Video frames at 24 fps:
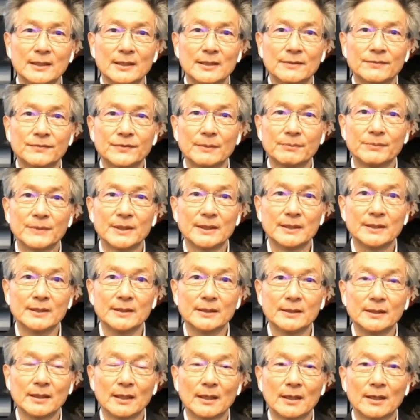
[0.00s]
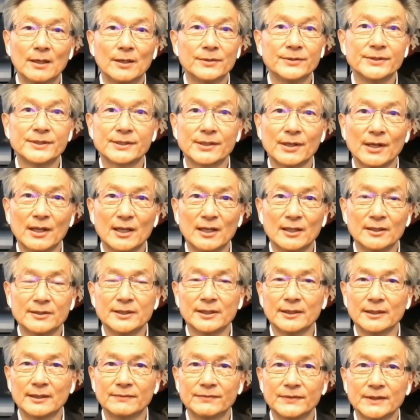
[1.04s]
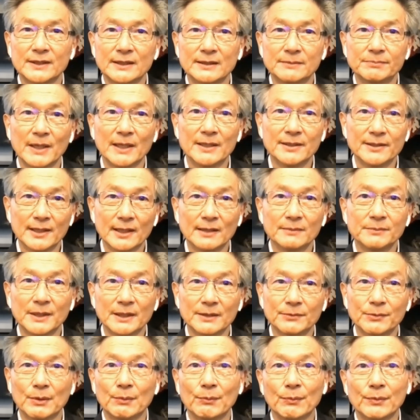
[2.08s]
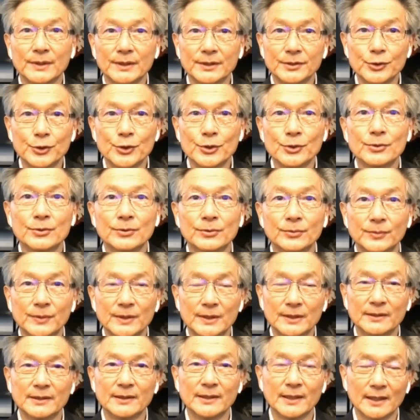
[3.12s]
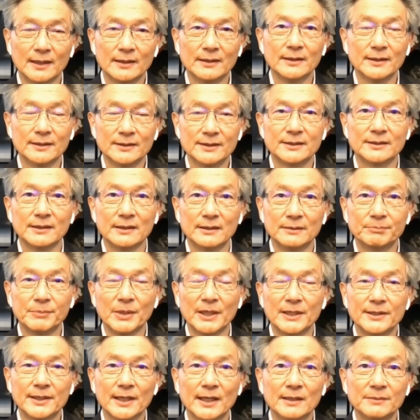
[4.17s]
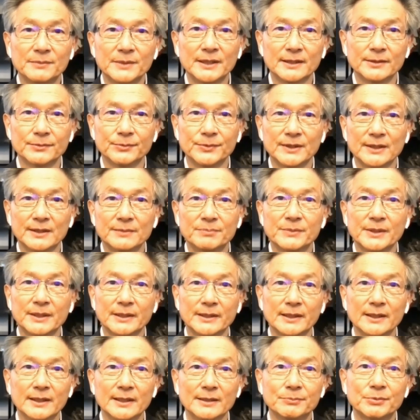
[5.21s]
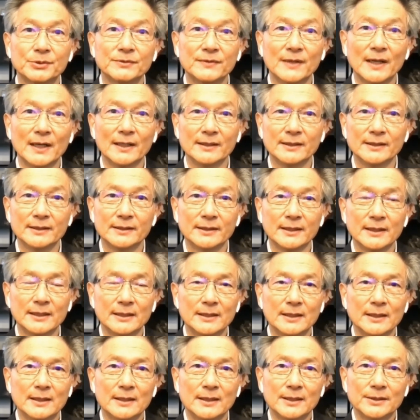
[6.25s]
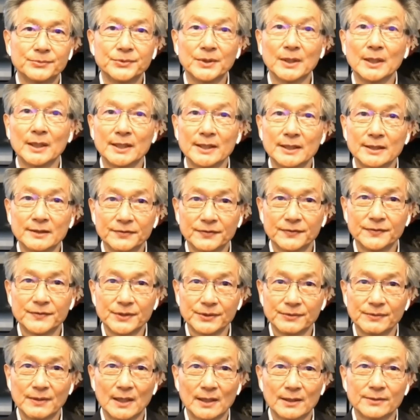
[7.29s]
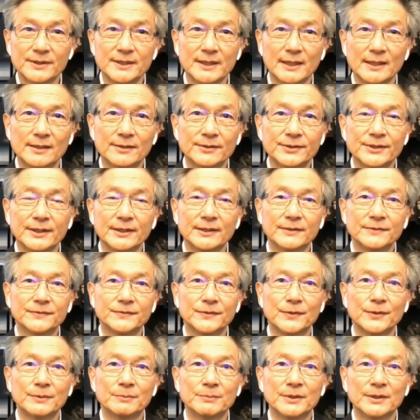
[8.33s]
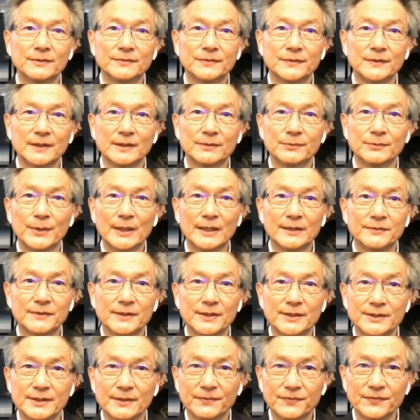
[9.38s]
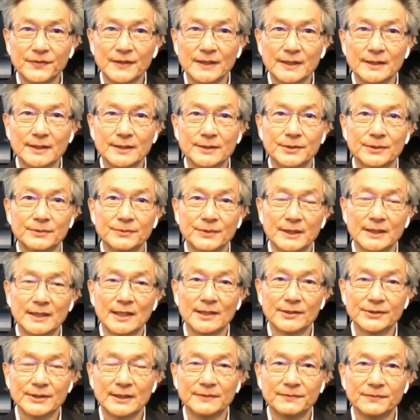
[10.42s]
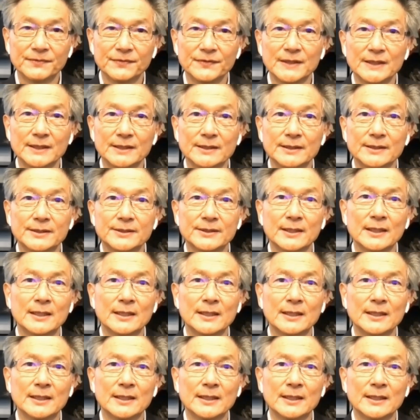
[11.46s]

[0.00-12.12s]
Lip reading: From the onslaught of the pandemic, when we knew it's a pandemic, we immediately provided relief to our hotels in the form of waivers of fees or reduction in fees,